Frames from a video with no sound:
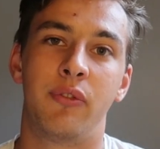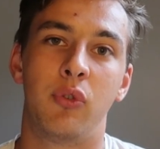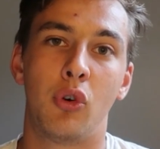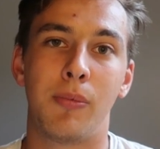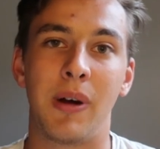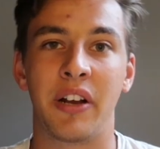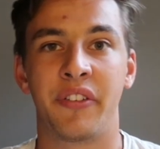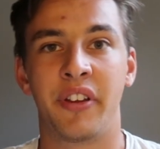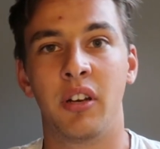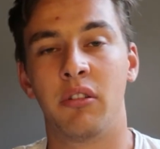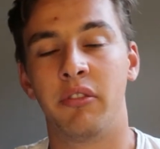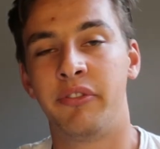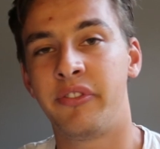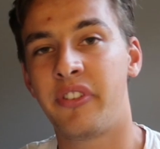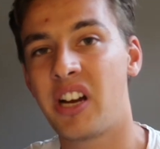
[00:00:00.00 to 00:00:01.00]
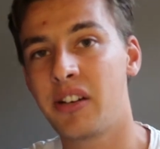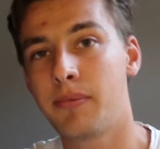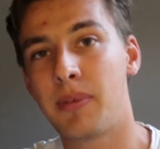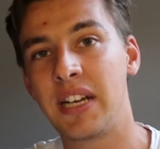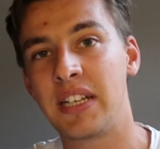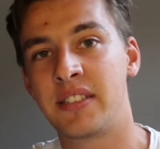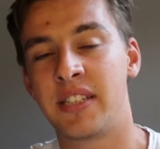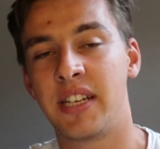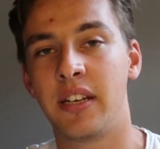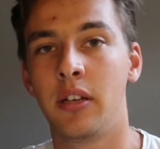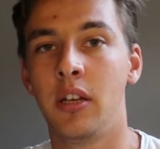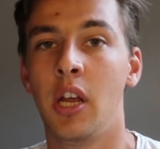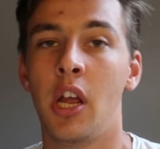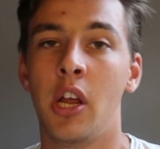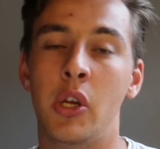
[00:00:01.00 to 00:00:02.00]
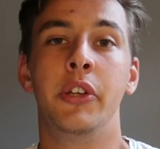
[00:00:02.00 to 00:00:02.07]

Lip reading: 4x10 or 5x10.